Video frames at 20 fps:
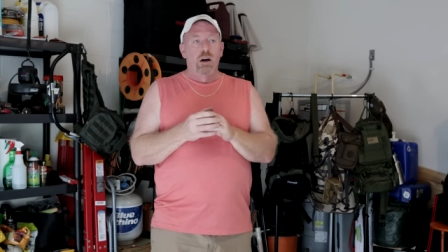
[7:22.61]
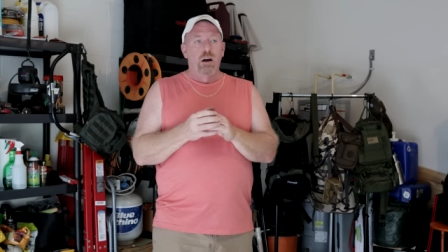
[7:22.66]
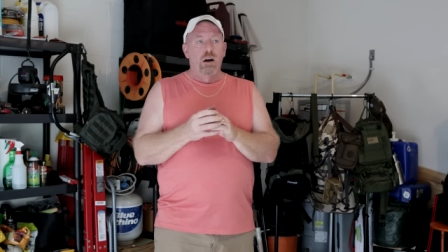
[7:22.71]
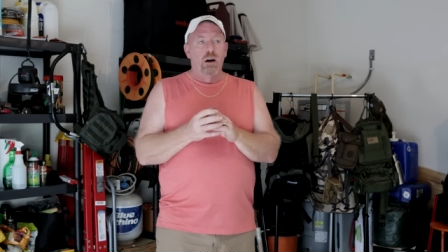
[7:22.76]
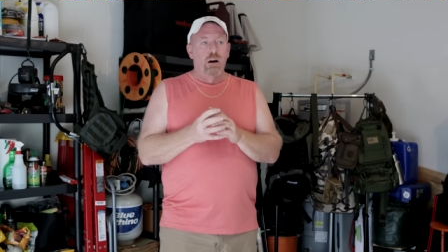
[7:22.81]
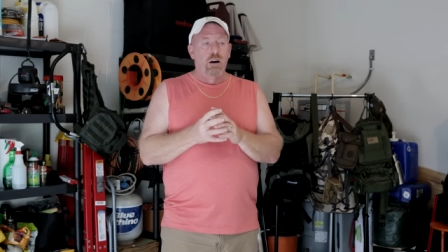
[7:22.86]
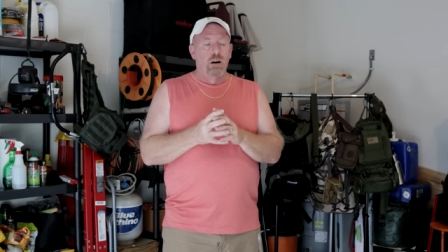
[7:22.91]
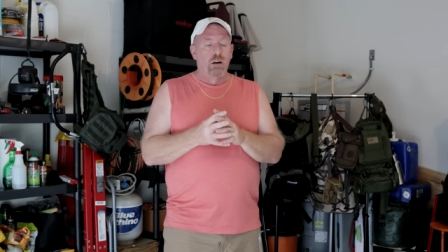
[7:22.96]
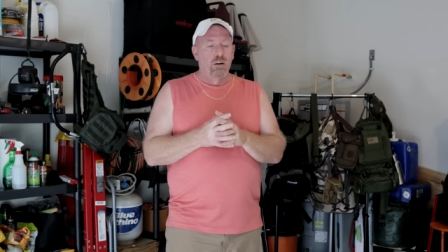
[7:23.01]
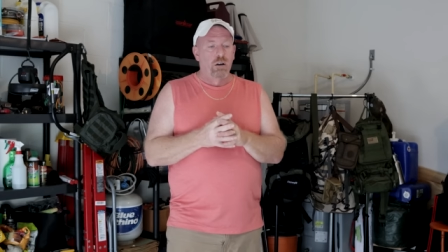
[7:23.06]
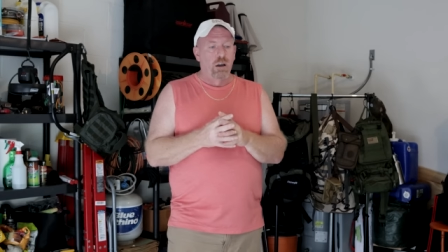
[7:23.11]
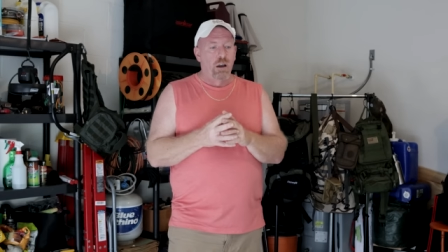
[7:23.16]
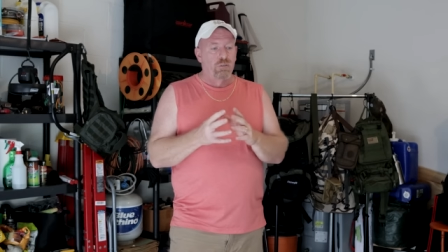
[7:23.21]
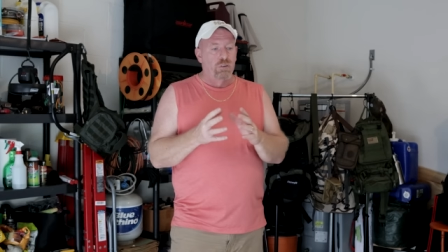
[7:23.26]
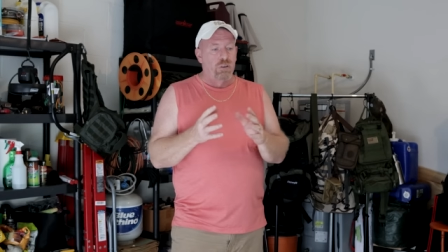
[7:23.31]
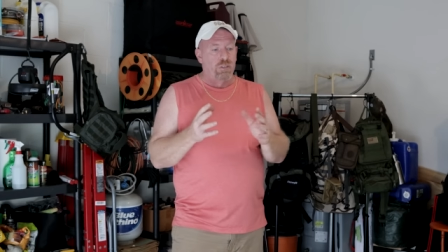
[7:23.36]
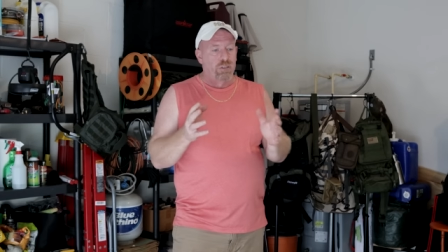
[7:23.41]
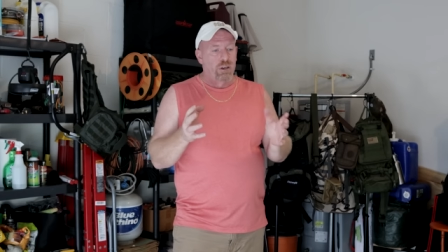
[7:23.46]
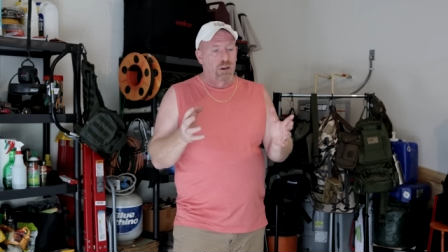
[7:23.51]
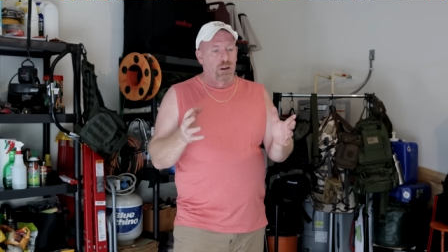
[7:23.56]
uh,
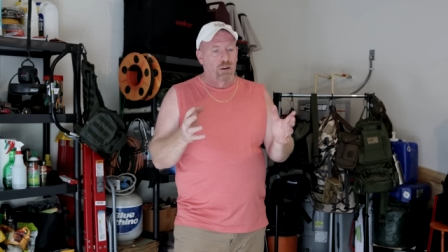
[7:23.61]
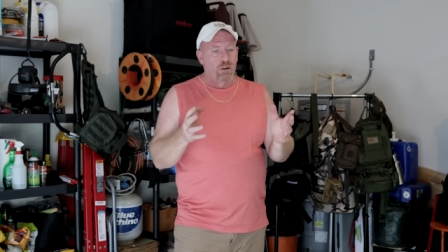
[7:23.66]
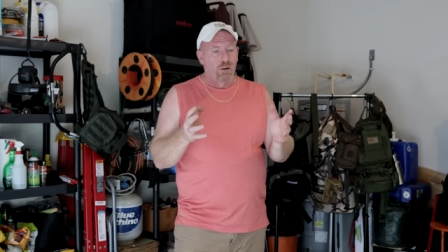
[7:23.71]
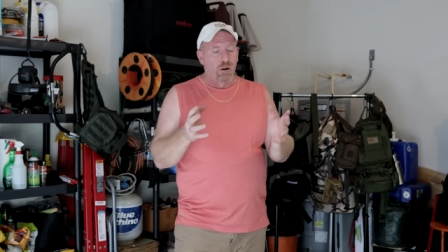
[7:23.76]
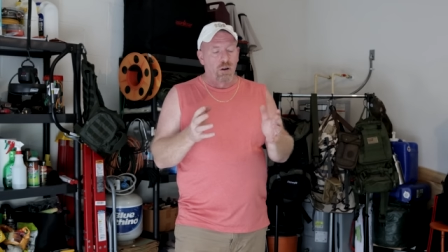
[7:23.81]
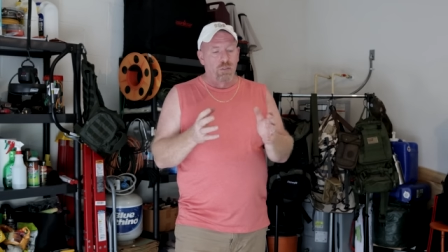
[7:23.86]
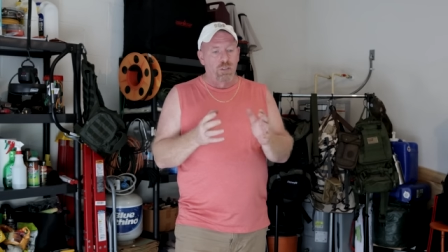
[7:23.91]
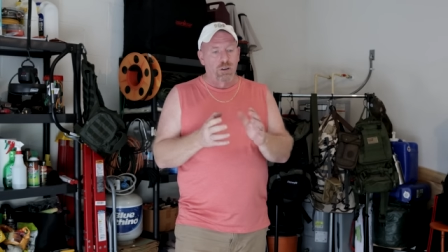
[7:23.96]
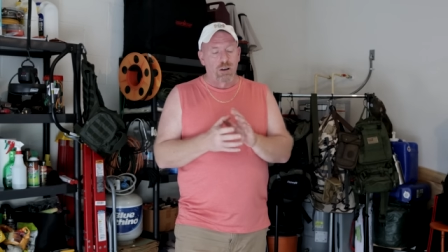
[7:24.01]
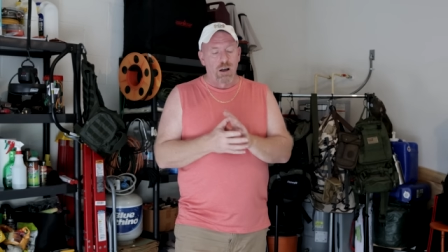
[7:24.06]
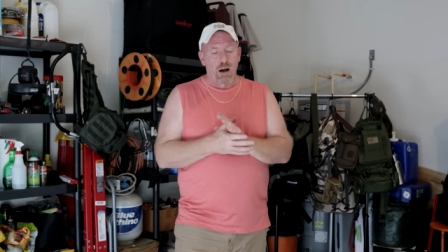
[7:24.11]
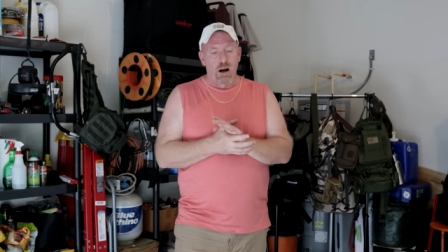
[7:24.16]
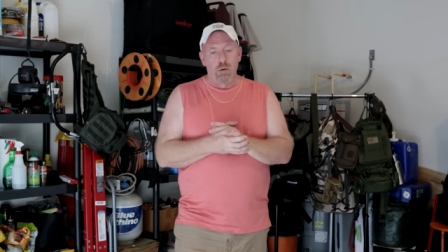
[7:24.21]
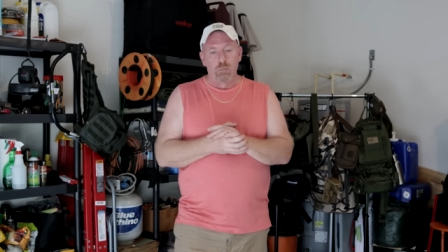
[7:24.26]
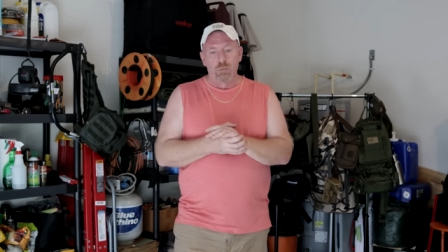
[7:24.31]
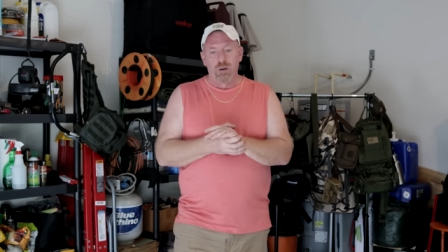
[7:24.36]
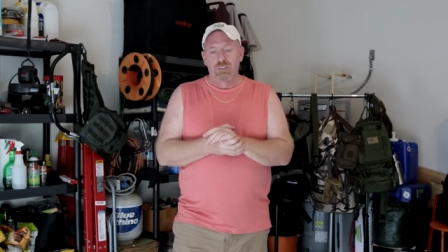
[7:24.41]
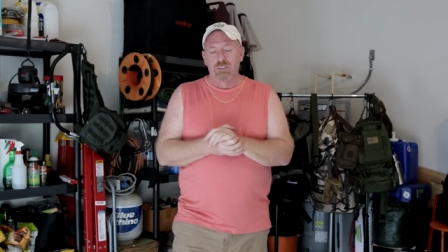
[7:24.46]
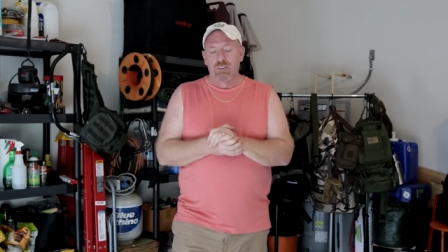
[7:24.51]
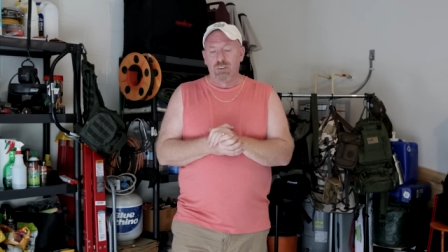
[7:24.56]
everything, all the
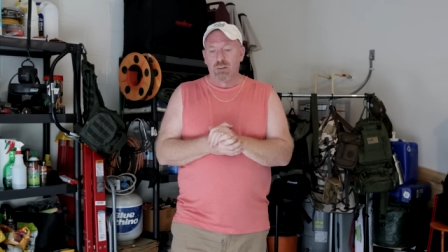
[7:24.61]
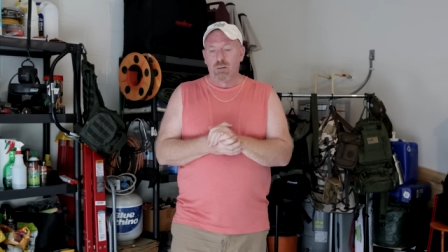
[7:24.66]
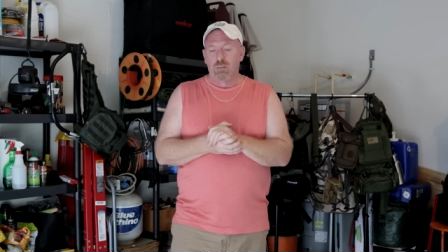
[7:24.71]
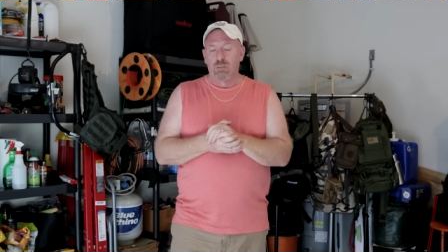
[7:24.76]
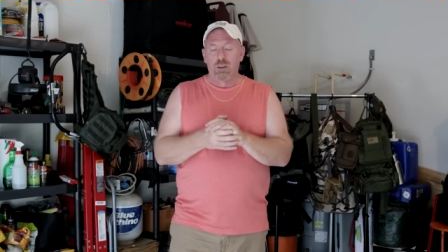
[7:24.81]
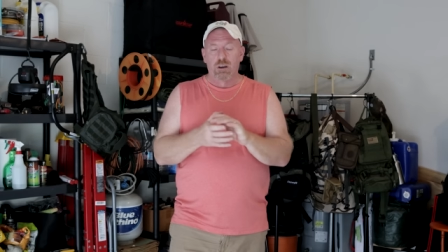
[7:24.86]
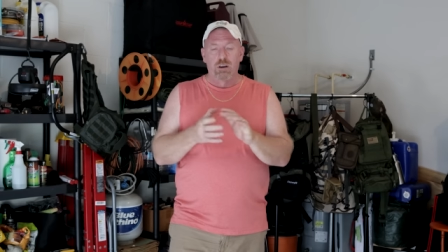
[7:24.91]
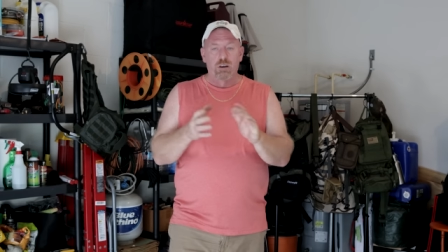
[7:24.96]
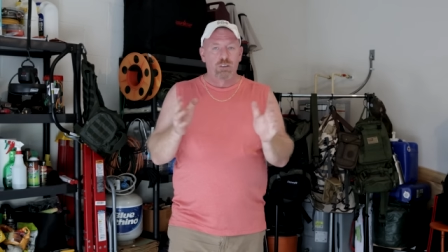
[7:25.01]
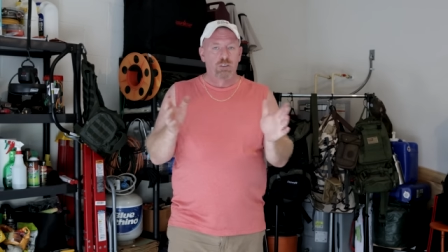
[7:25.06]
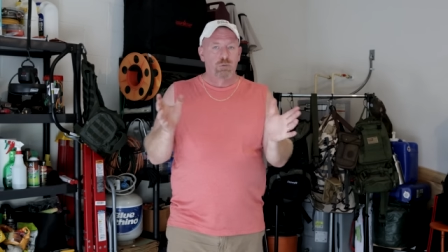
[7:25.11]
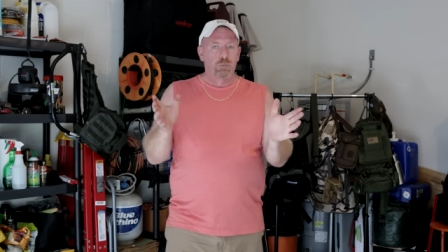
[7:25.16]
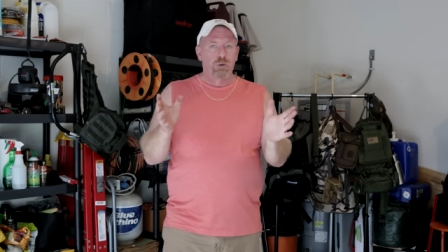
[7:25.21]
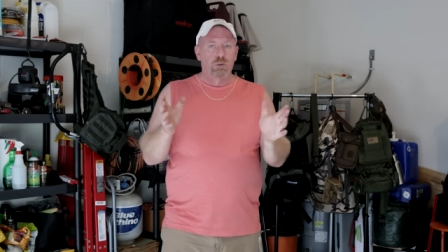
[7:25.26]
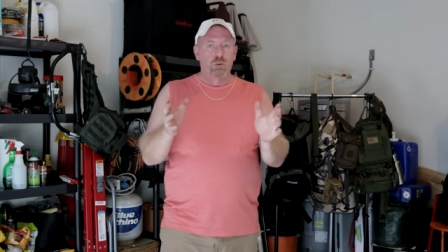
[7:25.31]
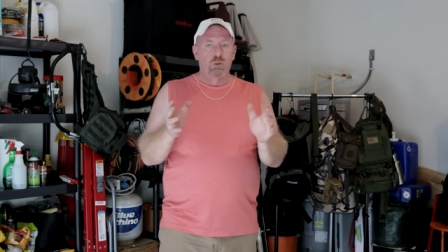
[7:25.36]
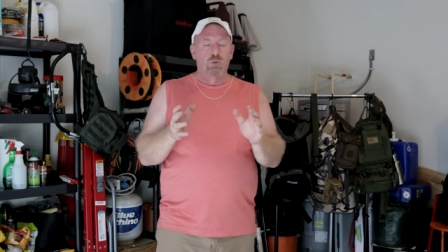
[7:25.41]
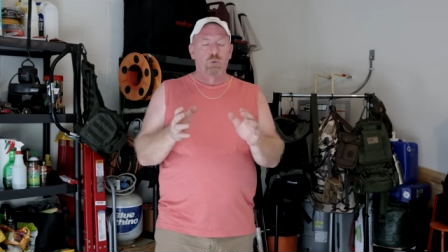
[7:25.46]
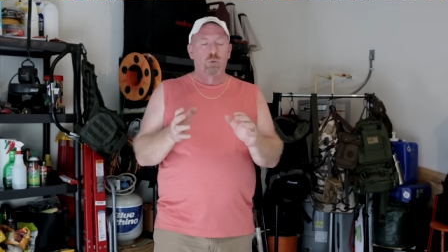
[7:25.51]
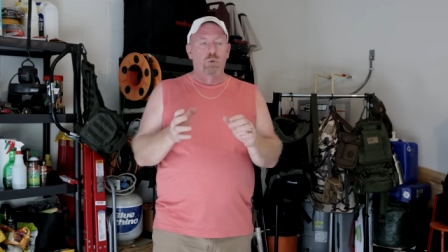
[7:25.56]
comments and everything. It's
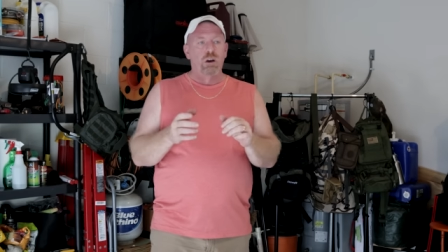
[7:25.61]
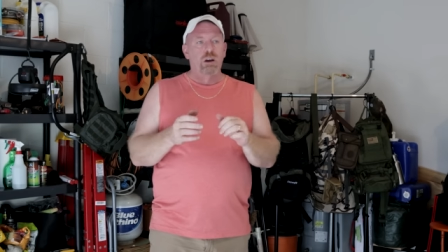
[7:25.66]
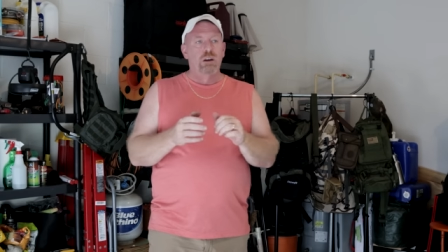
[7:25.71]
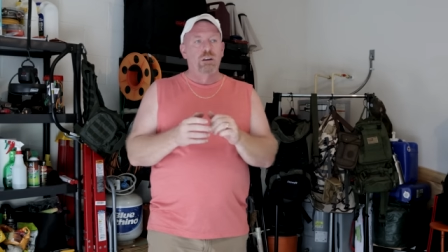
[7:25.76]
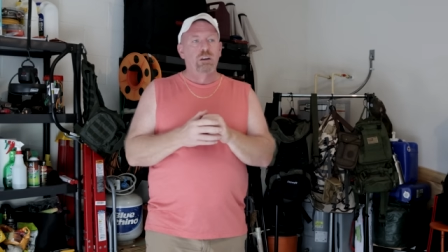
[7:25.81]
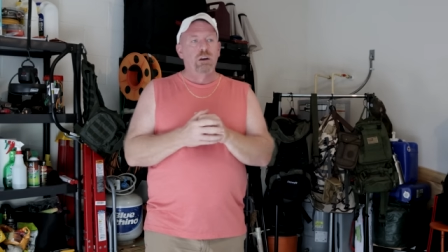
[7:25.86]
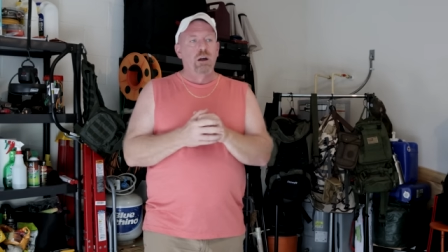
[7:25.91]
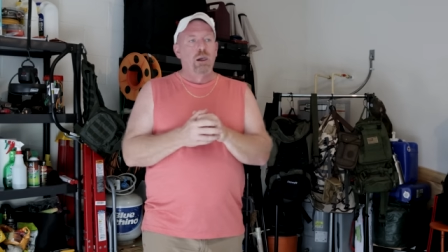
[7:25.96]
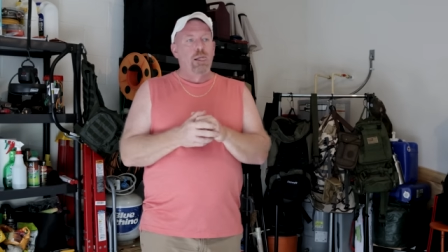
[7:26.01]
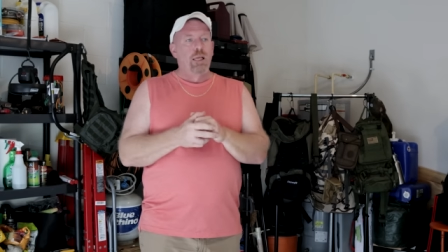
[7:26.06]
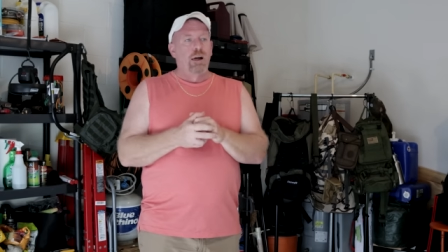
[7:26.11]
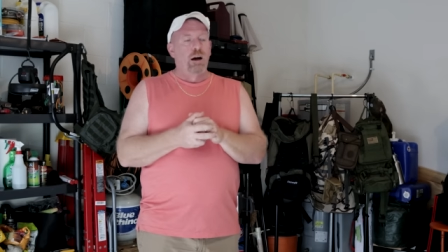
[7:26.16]
been great.